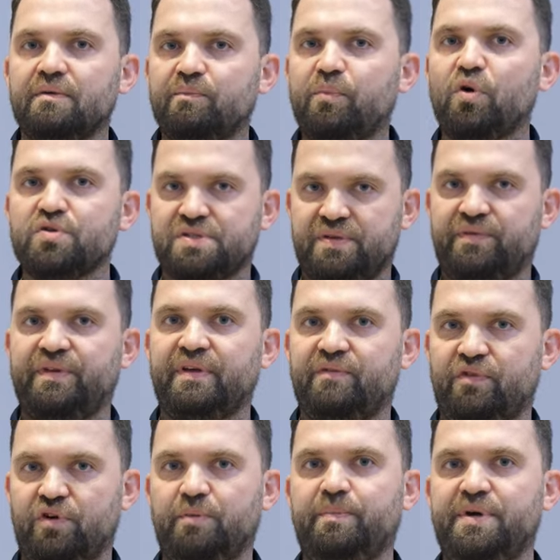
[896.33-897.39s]
positive thing
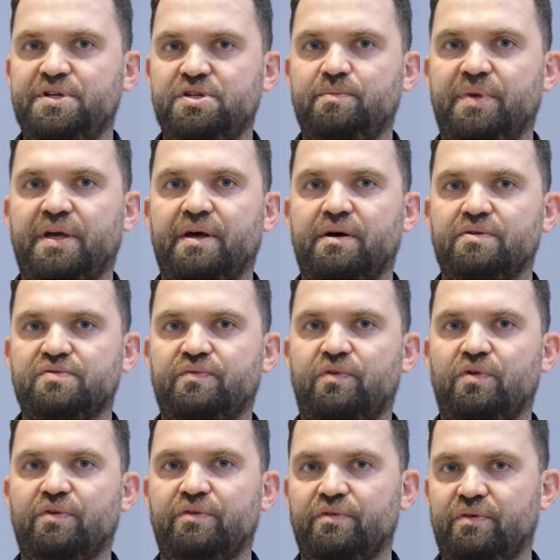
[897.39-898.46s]
for the patient, because
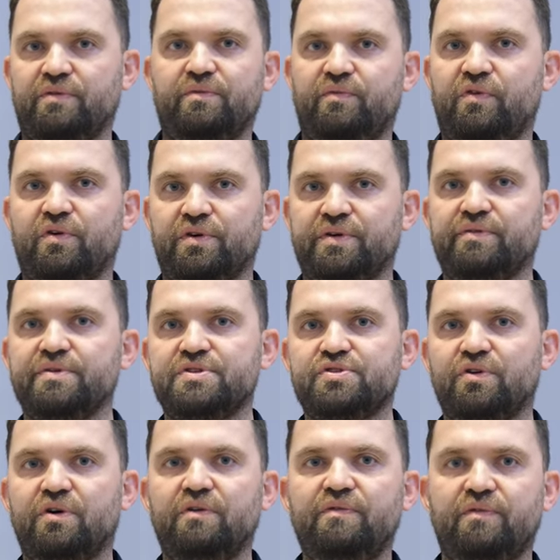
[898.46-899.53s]
for the
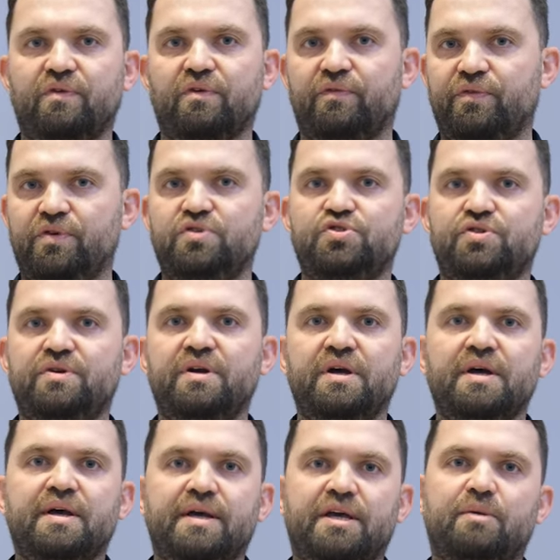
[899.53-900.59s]
reserve for future,
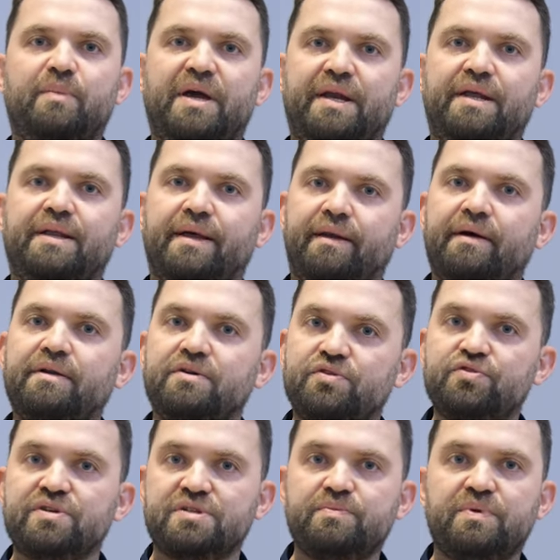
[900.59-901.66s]
he may need another
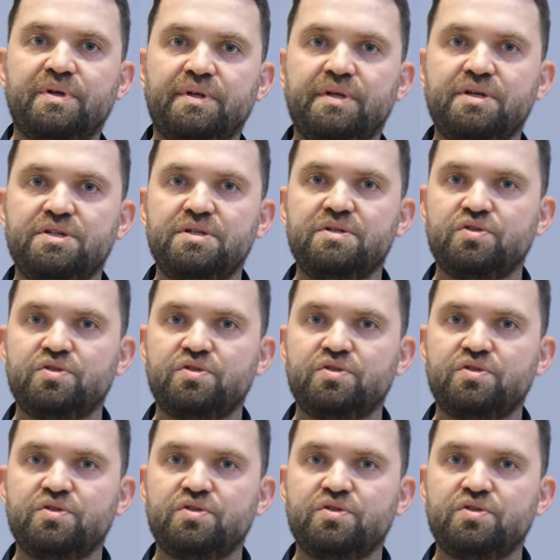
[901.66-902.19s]
transplantation,